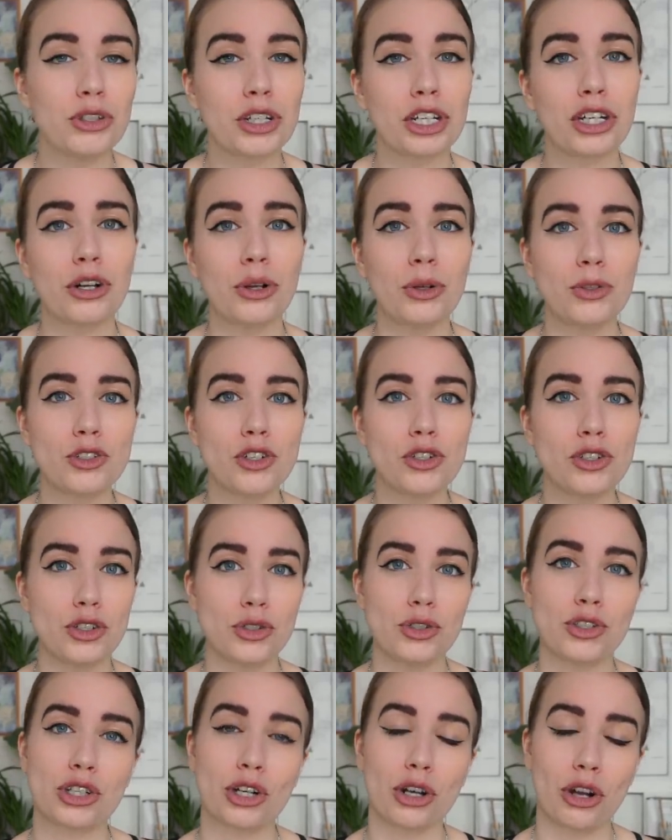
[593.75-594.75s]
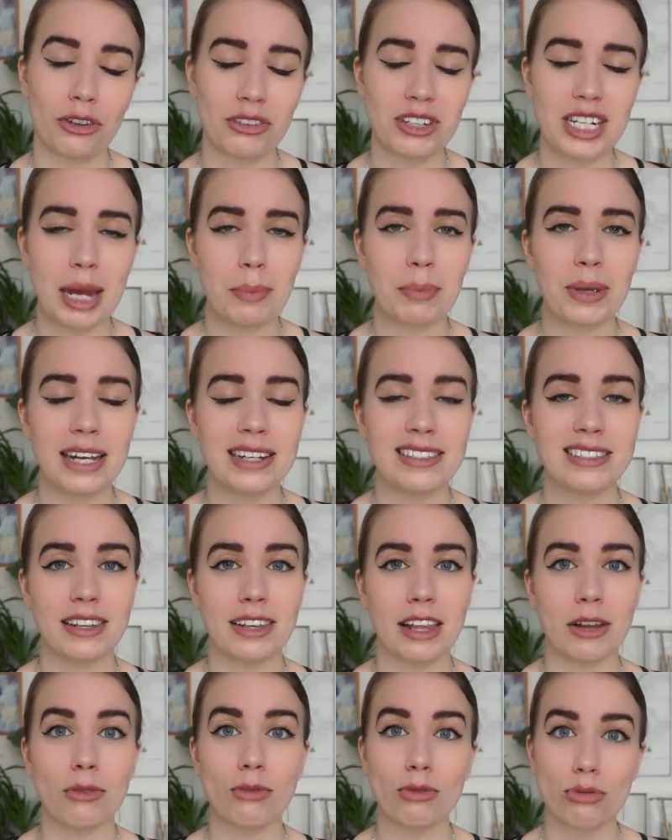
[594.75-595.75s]
you can also use cloth napkins
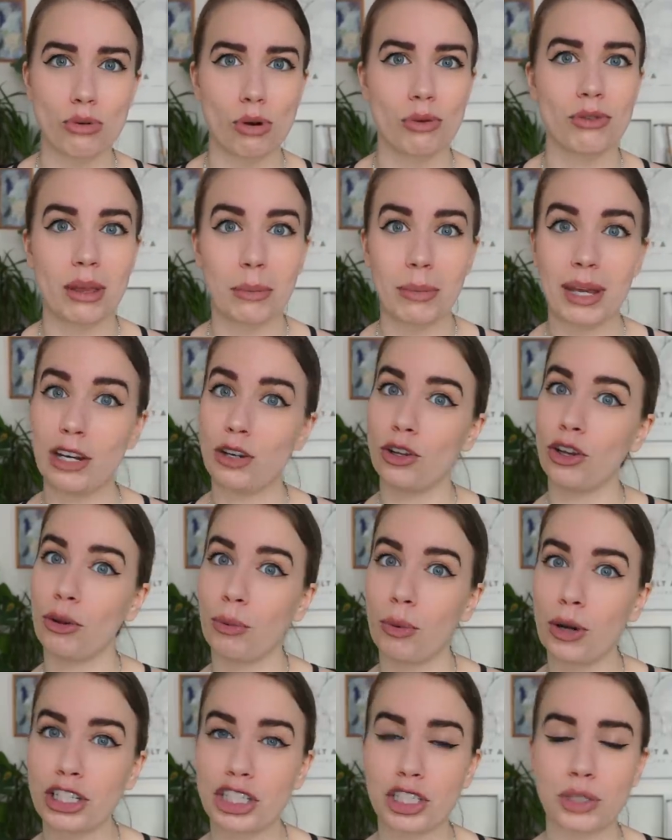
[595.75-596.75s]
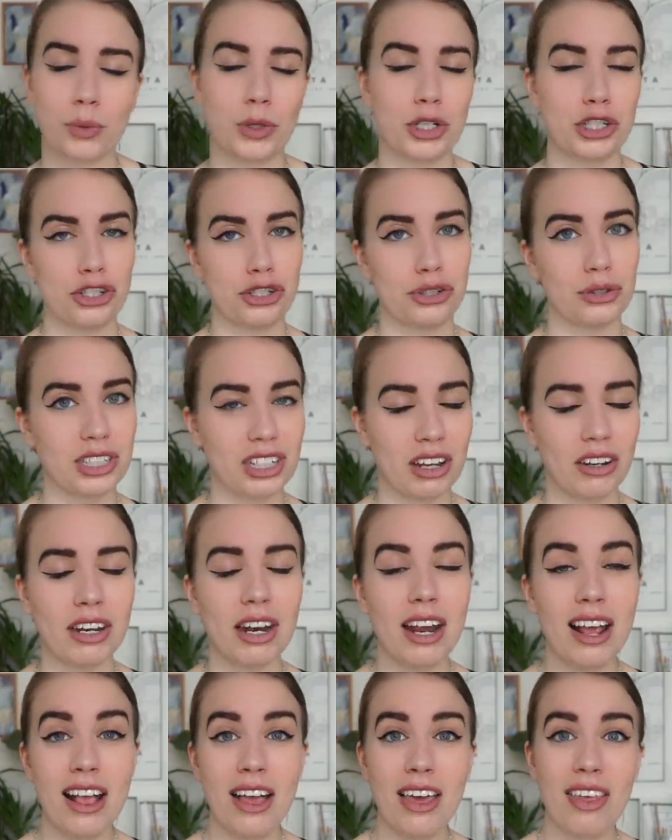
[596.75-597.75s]
and then throw them in the wash once you're done.